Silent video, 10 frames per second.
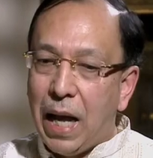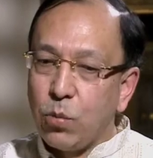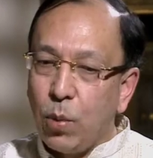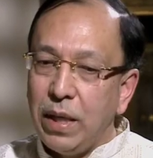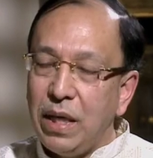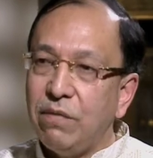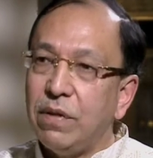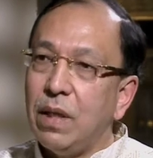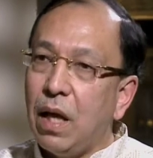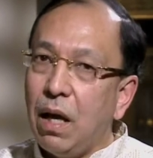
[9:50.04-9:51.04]
at one
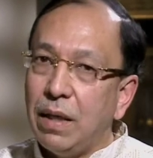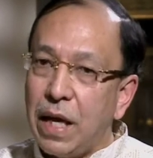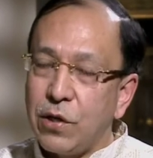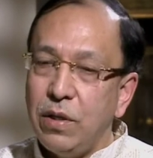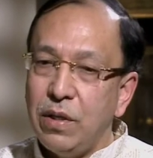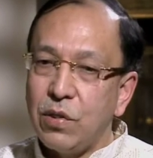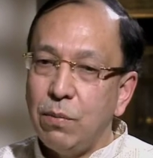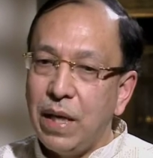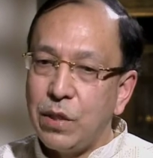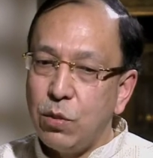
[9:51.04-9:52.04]
level, our
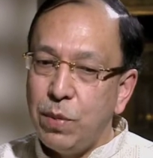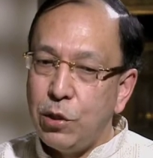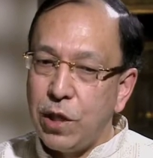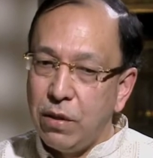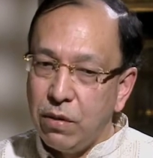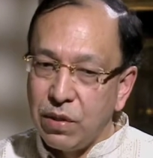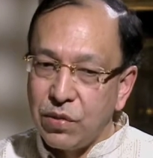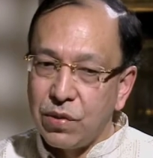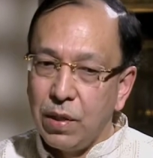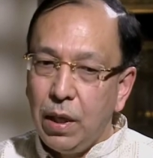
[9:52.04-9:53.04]
nationalism has to be
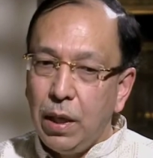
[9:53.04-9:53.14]
generous